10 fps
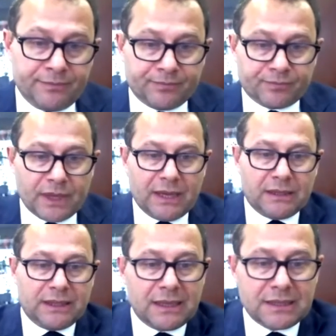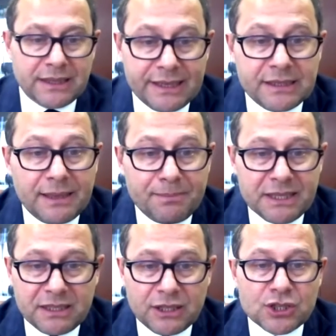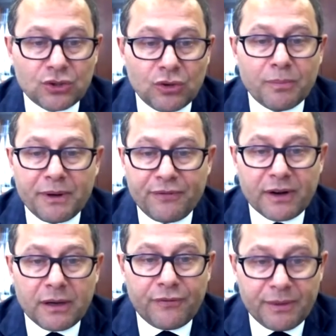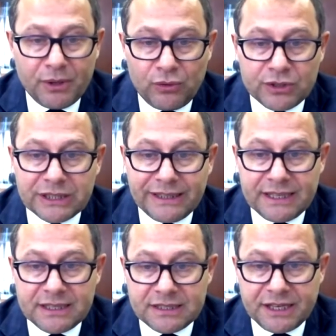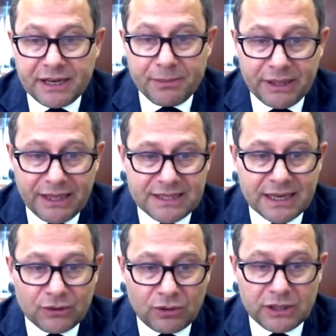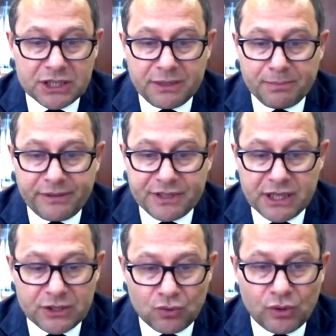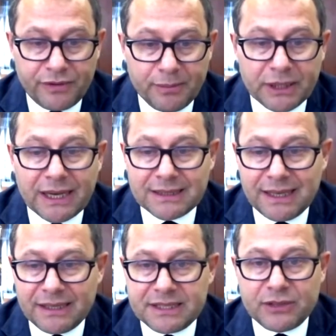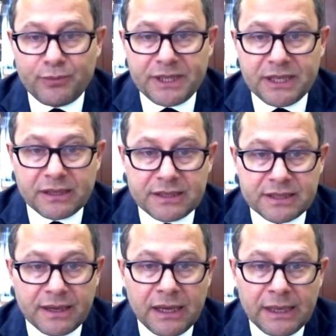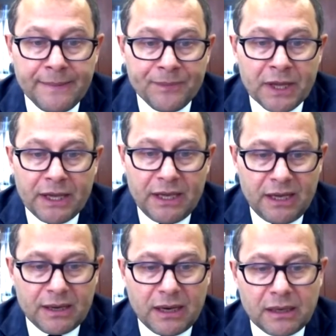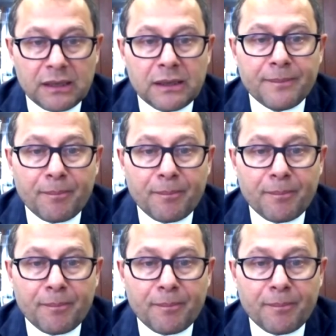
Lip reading: What information is included into the clinical guidelines? So first statements are done. They should support by the level of evidence